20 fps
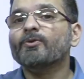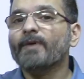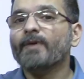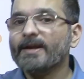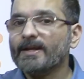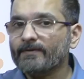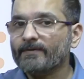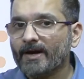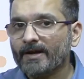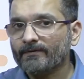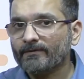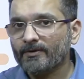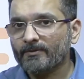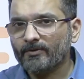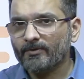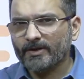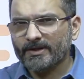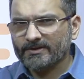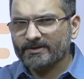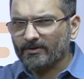21 for
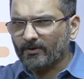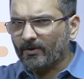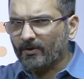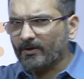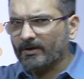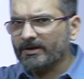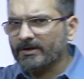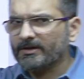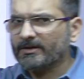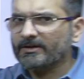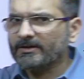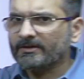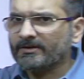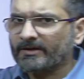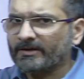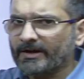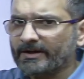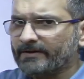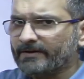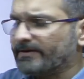boys. All
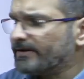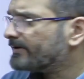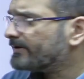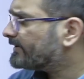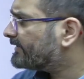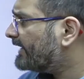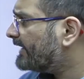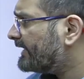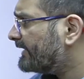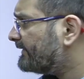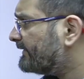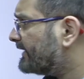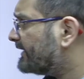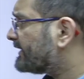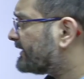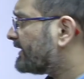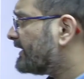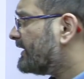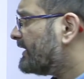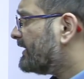relevant
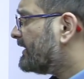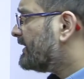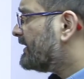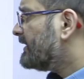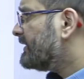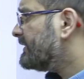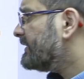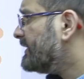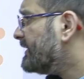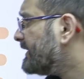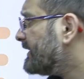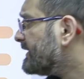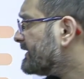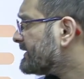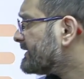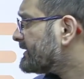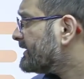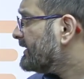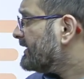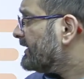
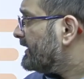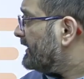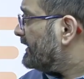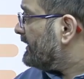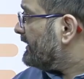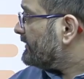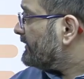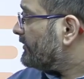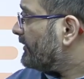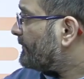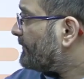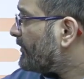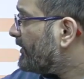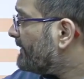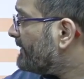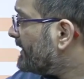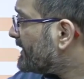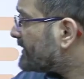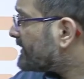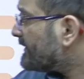details. The
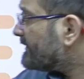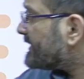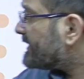Prohibition of